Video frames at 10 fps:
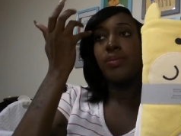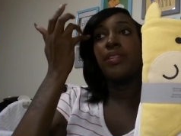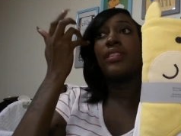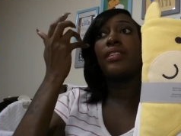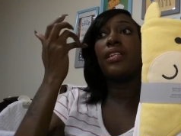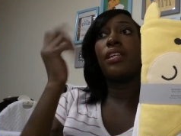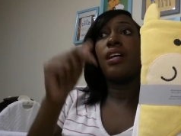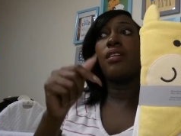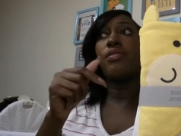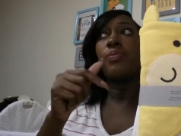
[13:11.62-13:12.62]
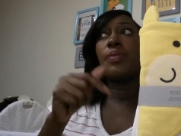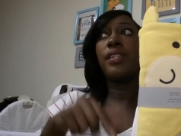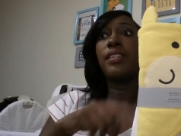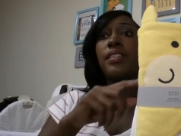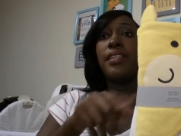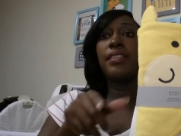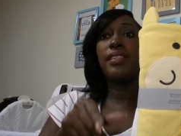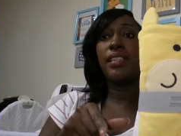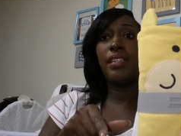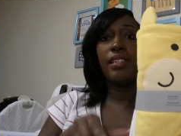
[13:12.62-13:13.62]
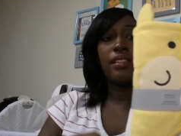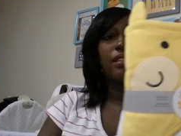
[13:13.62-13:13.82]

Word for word: percent off plus another 10